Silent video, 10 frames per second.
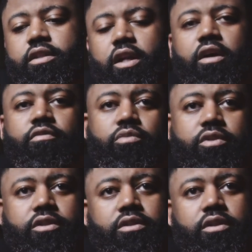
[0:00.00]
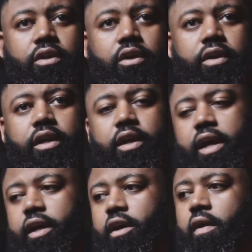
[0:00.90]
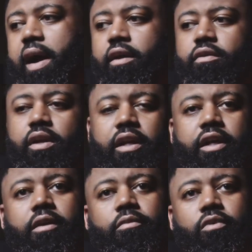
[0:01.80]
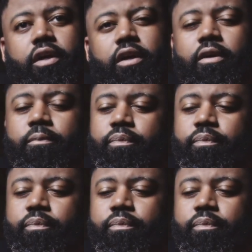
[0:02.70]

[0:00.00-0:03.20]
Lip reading: loved ones, he'll kind of go out on a limb where,